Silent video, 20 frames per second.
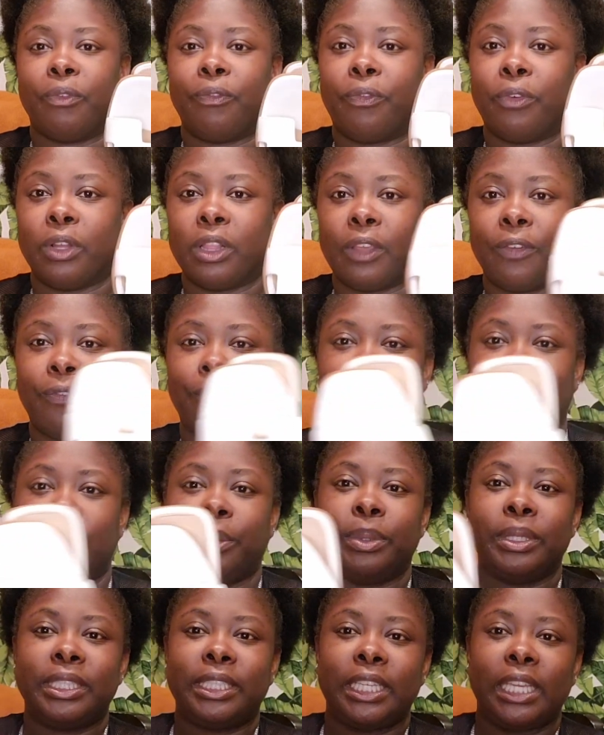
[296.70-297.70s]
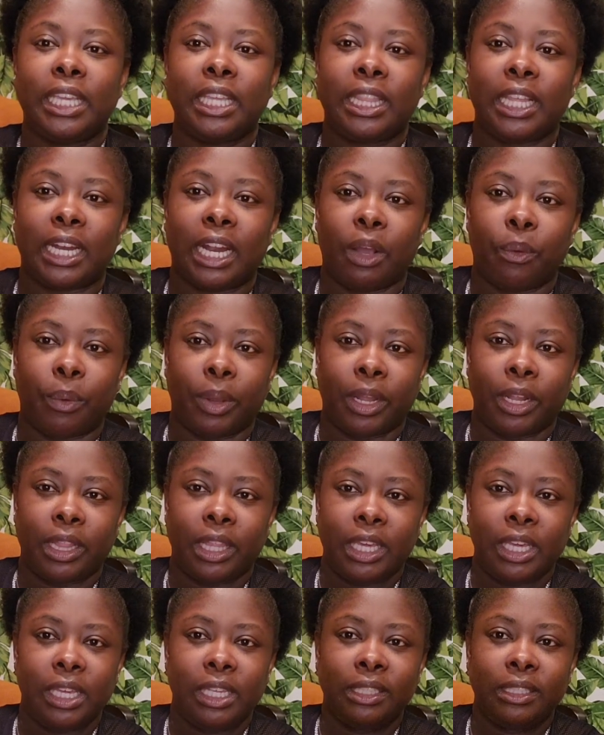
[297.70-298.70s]
for the frequency that I wear
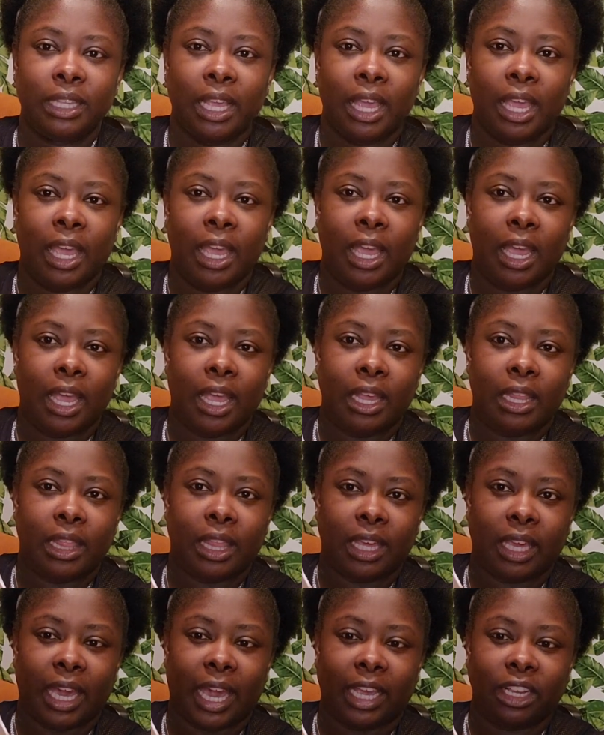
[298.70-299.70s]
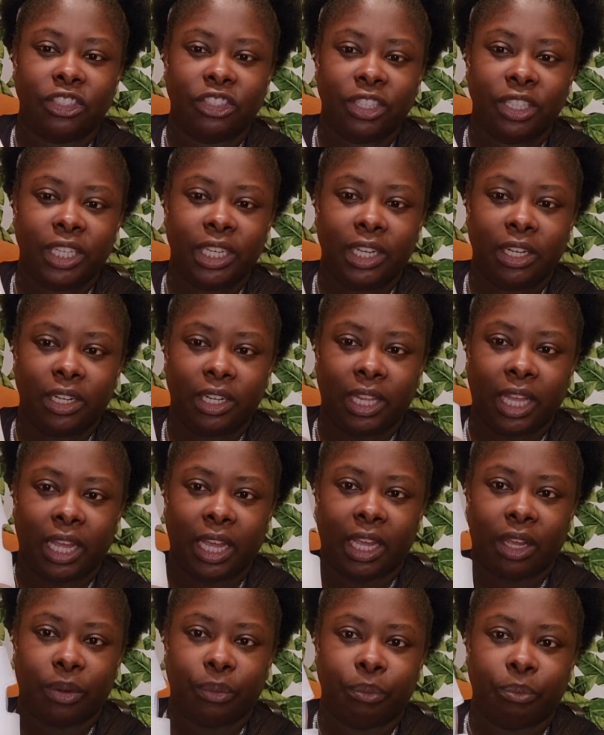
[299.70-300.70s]
these, they actually are
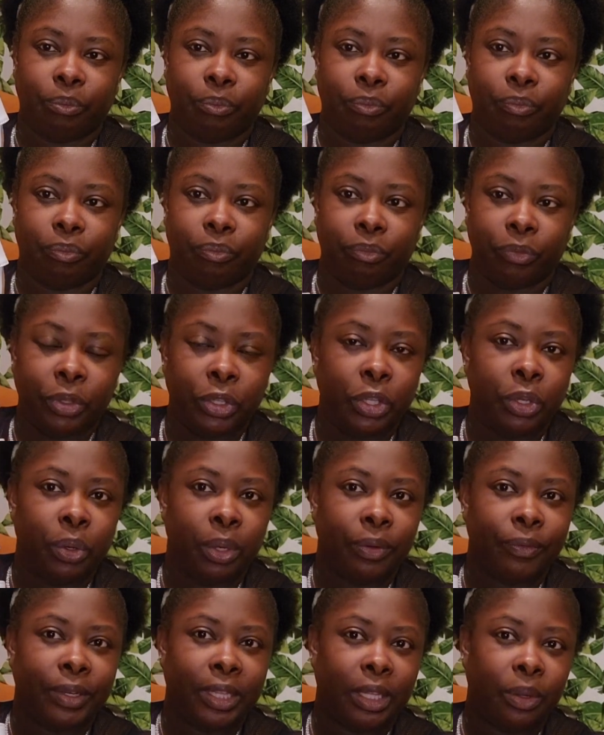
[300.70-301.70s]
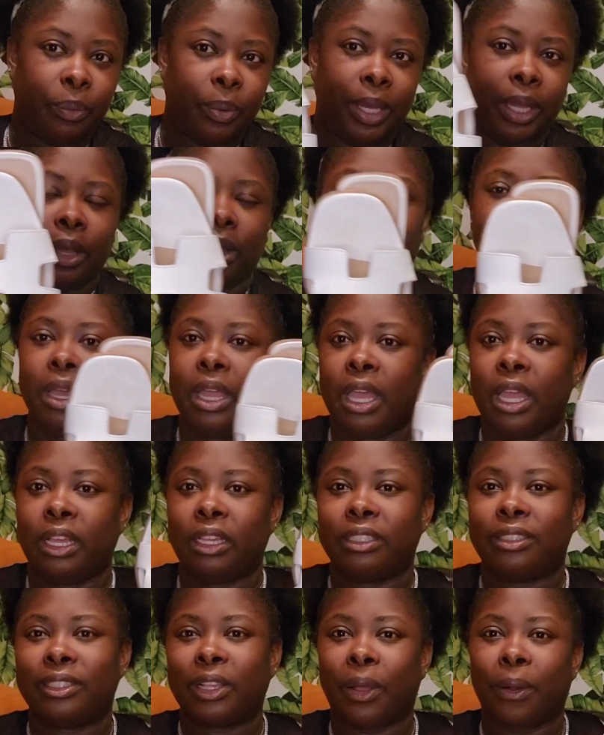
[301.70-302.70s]
like doing really well.
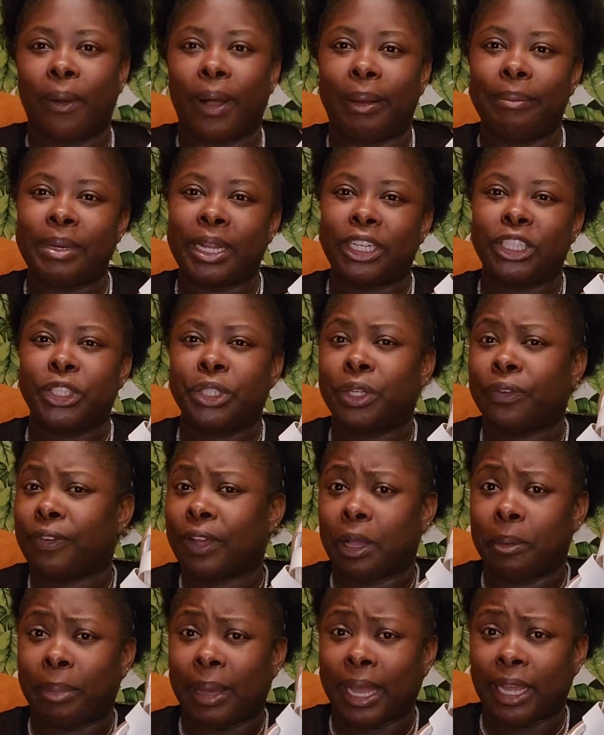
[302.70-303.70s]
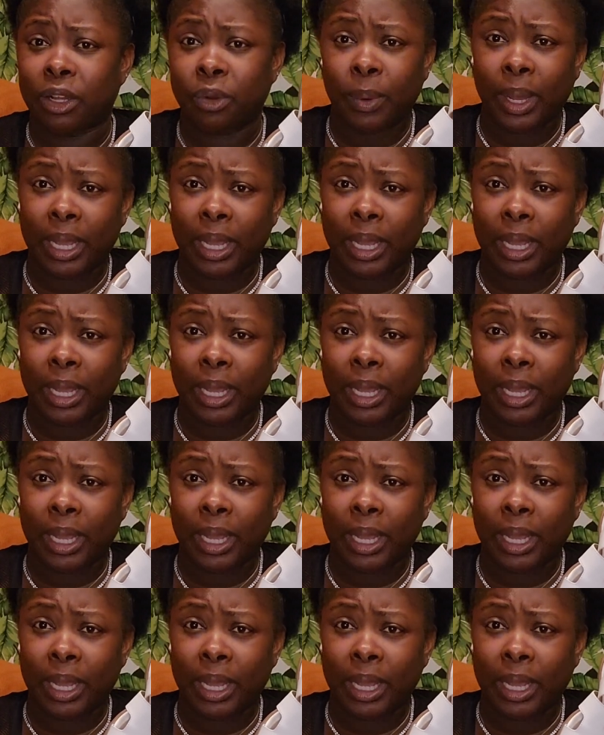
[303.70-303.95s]
So I'm not sure if I'll buy a